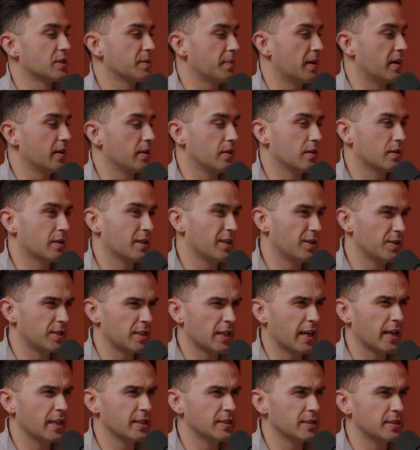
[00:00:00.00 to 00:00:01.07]
about you. Can you
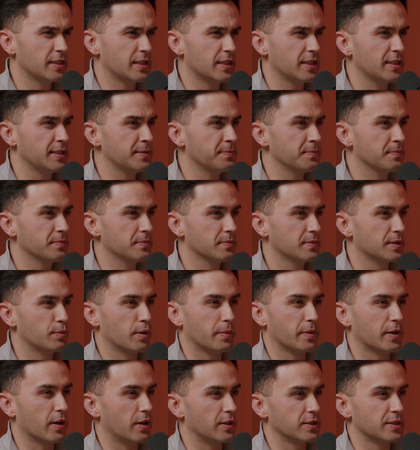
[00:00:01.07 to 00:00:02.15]
change team? You
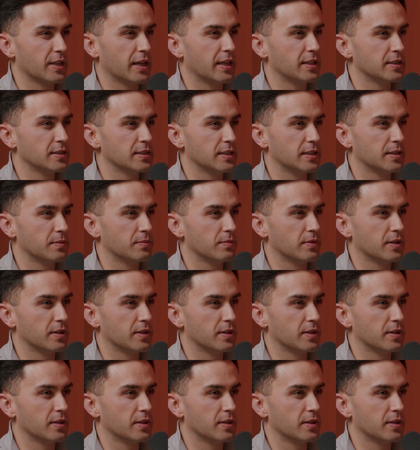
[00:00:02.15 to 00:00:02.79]
probably can't change team,